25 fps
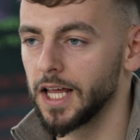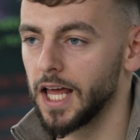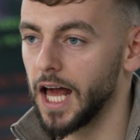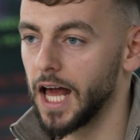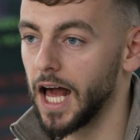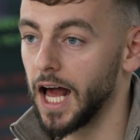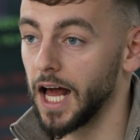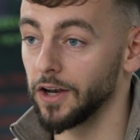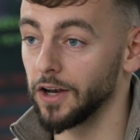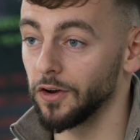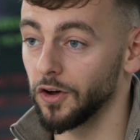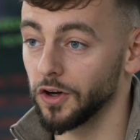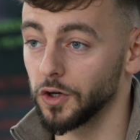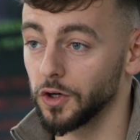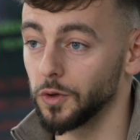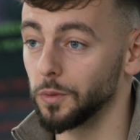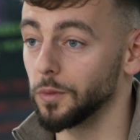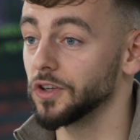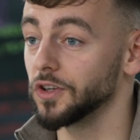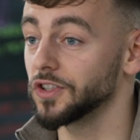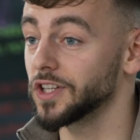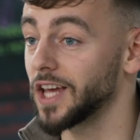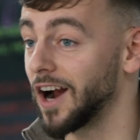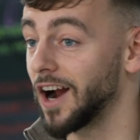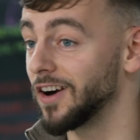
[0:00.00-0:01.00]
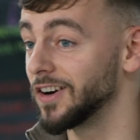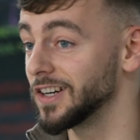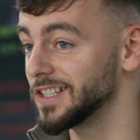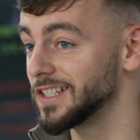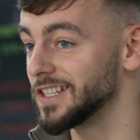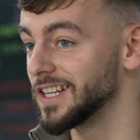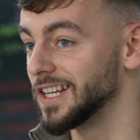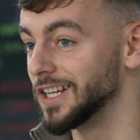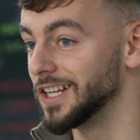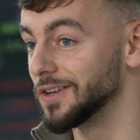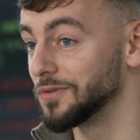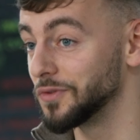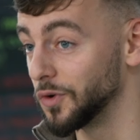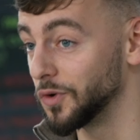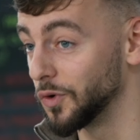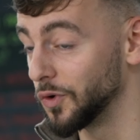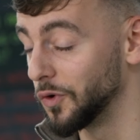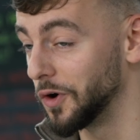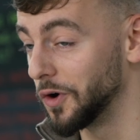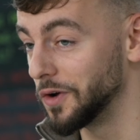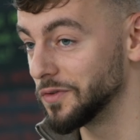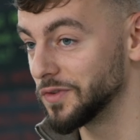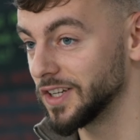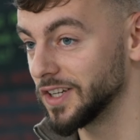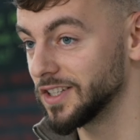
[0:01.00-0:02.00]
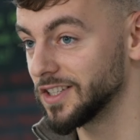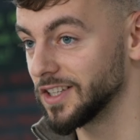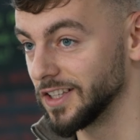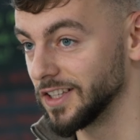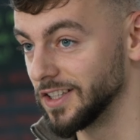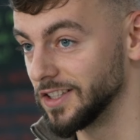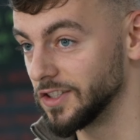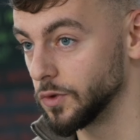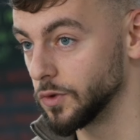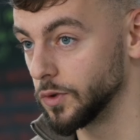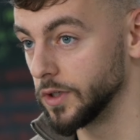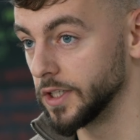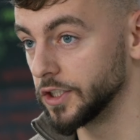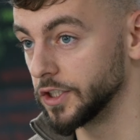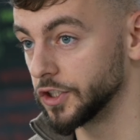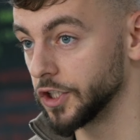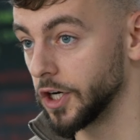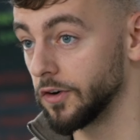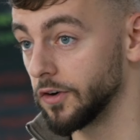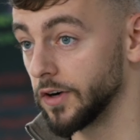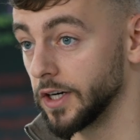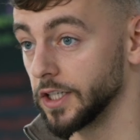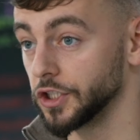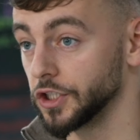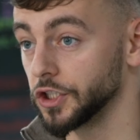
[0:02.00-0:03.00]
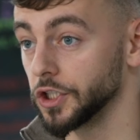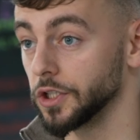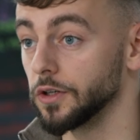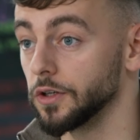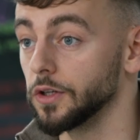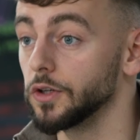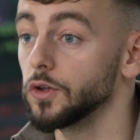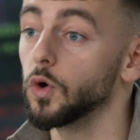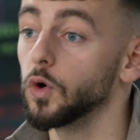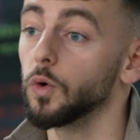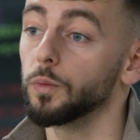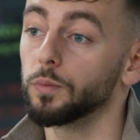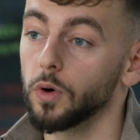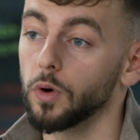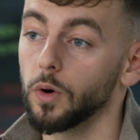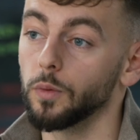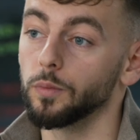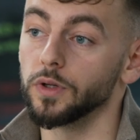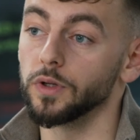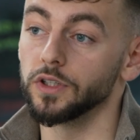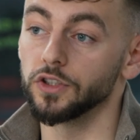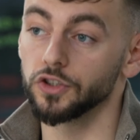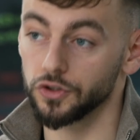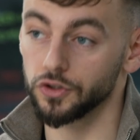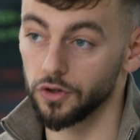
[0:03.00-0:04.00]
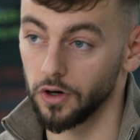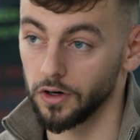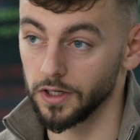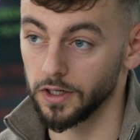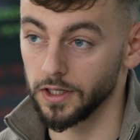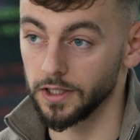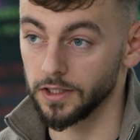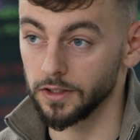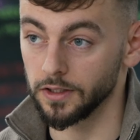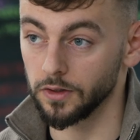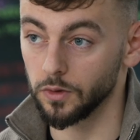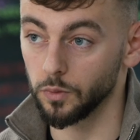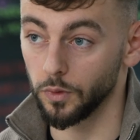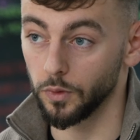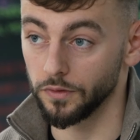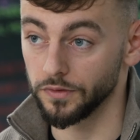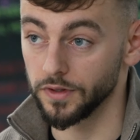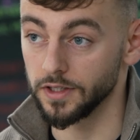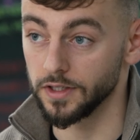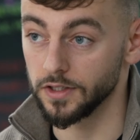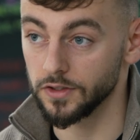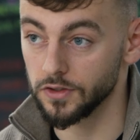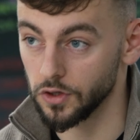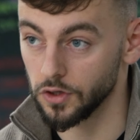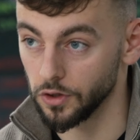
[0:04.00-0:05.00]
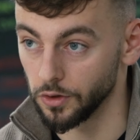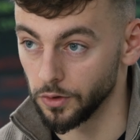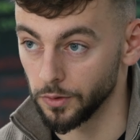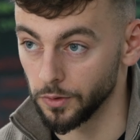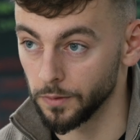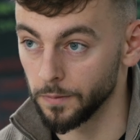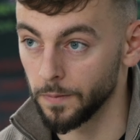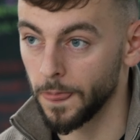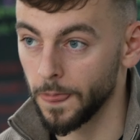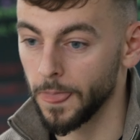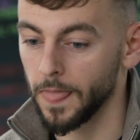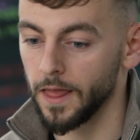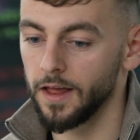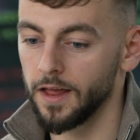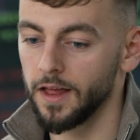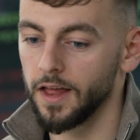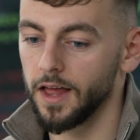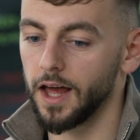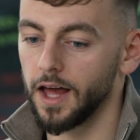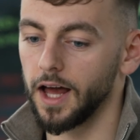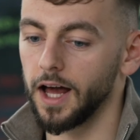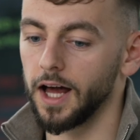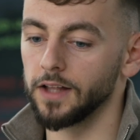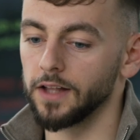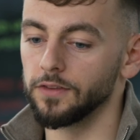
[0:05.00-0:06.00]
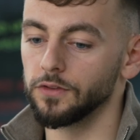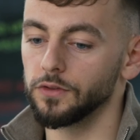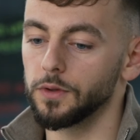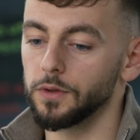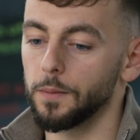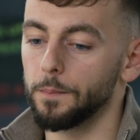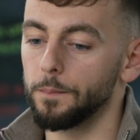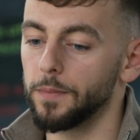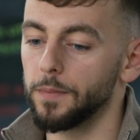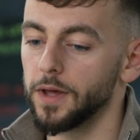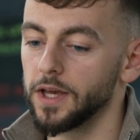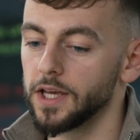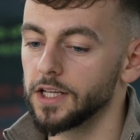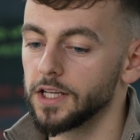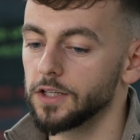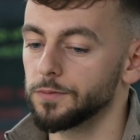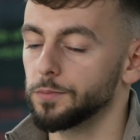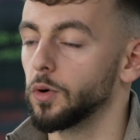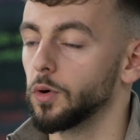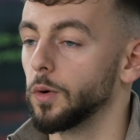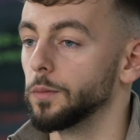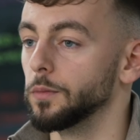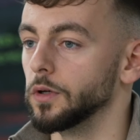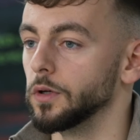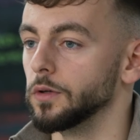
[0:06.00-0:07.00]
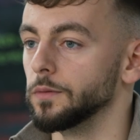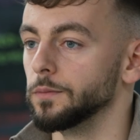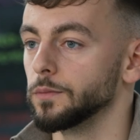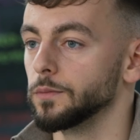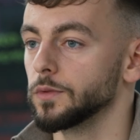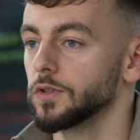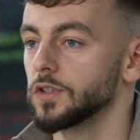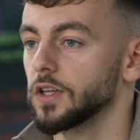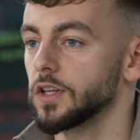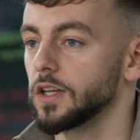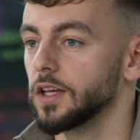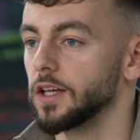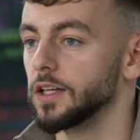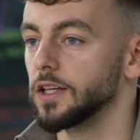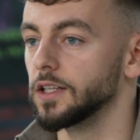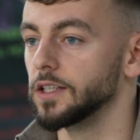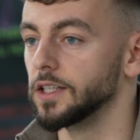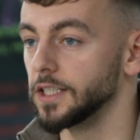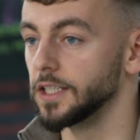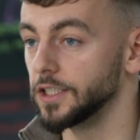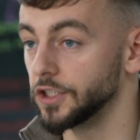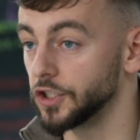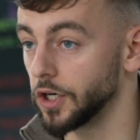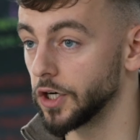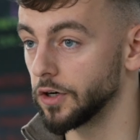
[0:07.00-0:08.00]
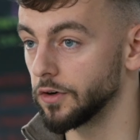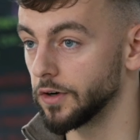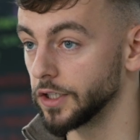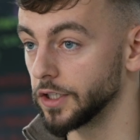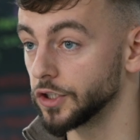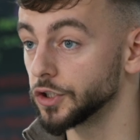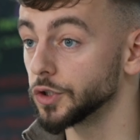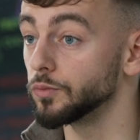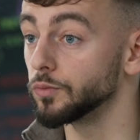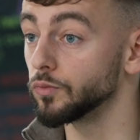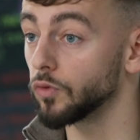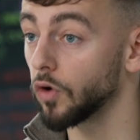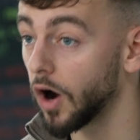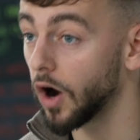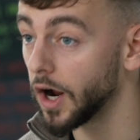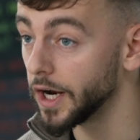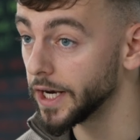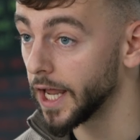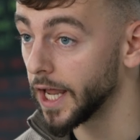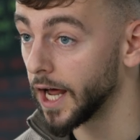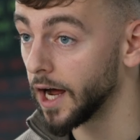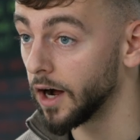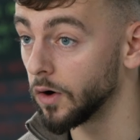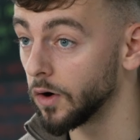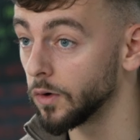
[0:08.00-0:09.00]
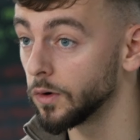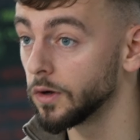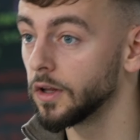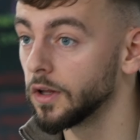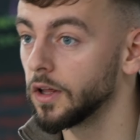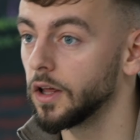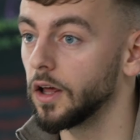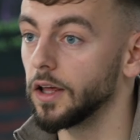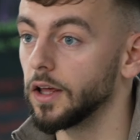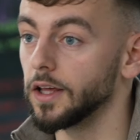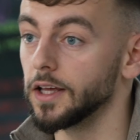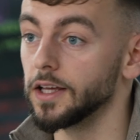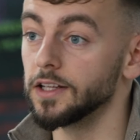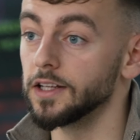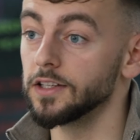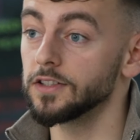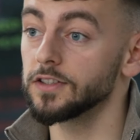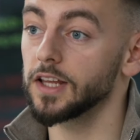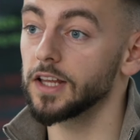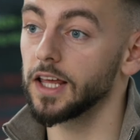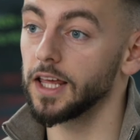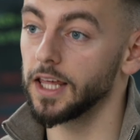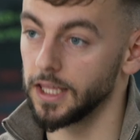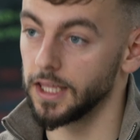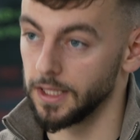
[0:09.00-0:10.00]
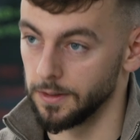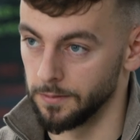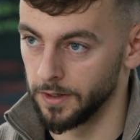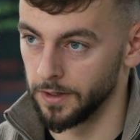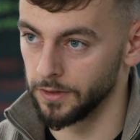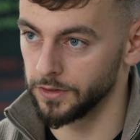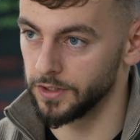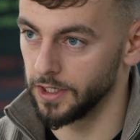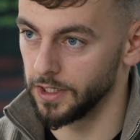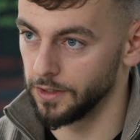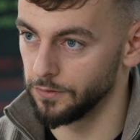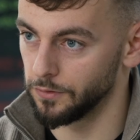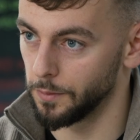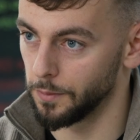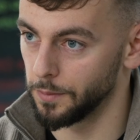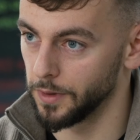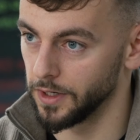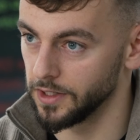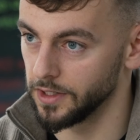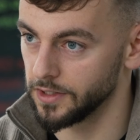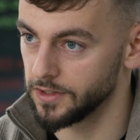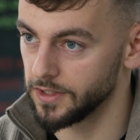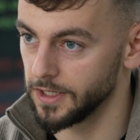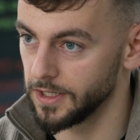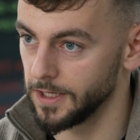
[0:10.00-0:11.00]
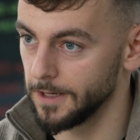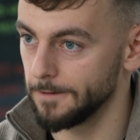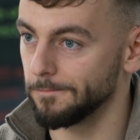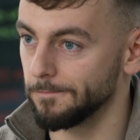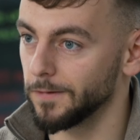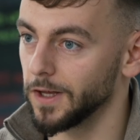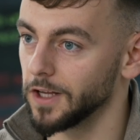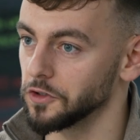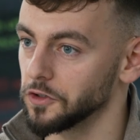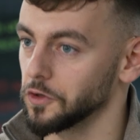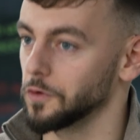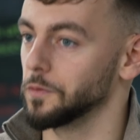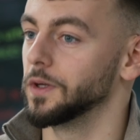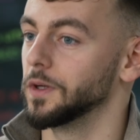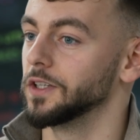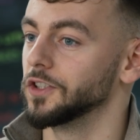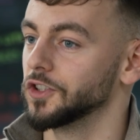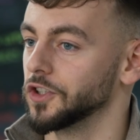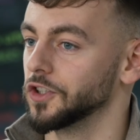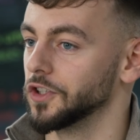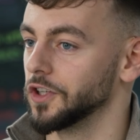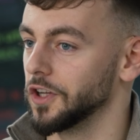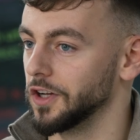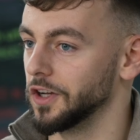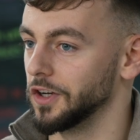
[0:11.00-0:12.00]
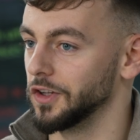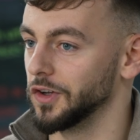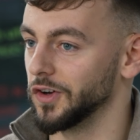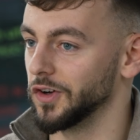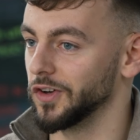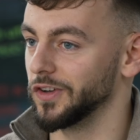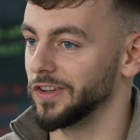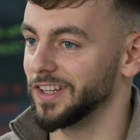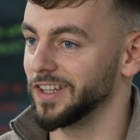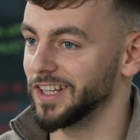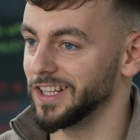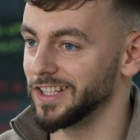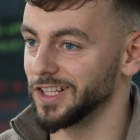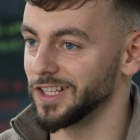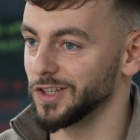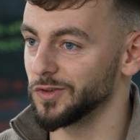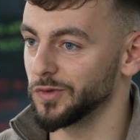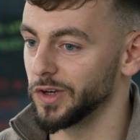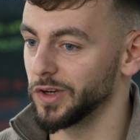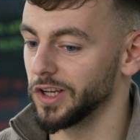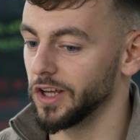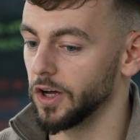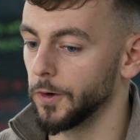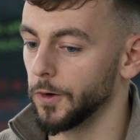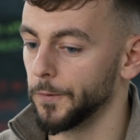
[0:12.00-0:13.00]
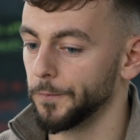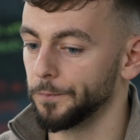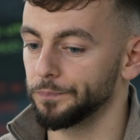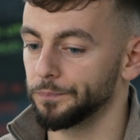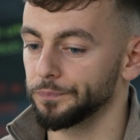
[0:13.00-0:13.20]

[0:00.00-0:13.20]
And I can almost guarantee if you're not investing into your lead generation, you're probably struggling with these too. And the biggest problems in lead generation right now is email deliverability, as I mentioned earlier on in this video,